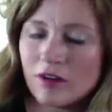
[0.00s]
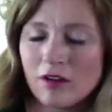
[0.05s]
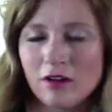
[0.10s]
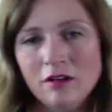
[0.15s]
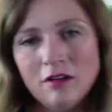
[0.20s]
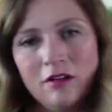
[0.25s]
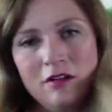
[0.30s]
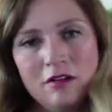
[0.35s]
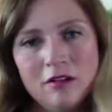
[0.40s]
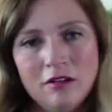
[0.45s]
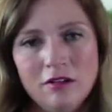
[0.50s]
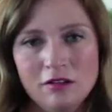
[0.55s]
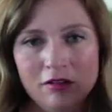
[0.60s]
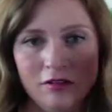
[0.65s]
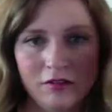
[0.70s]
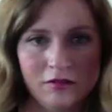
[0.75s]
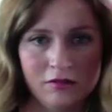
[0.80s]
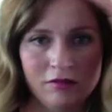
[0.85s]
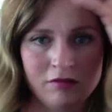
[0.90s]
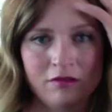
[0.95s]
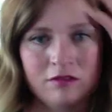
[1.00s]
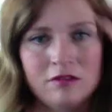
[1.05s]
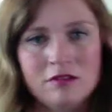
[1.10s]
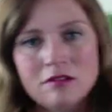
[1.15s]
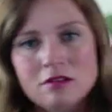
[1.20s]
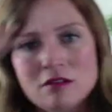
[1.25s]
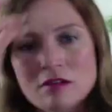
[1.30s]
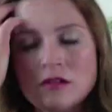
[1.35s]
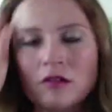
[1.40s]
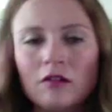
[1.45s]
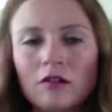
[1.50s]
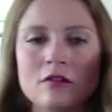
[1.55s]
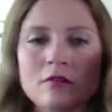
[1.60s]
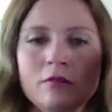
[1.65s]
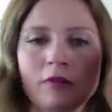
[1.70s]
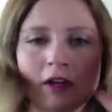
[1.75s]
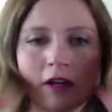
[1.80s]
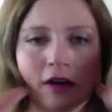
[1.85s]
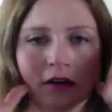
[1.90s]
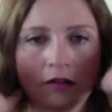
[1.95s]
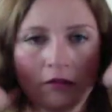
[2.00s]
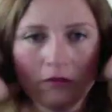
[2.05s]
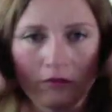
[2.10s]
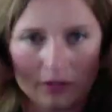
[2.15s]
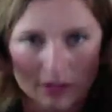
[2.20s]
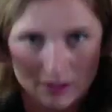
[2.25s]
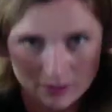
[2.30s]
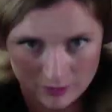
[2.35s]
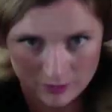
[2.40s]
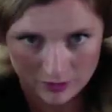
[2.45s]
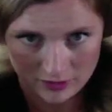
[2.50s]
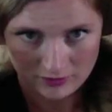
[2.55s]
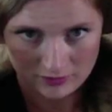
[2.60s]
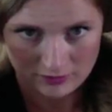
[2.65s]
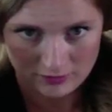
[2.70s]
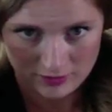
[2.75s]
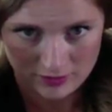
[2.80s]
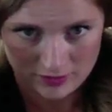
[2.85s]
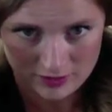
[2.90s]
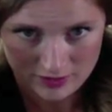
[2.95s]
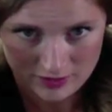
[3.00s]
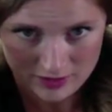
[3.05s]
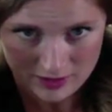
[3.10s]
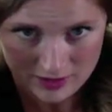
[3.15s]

got it all combed out smooth,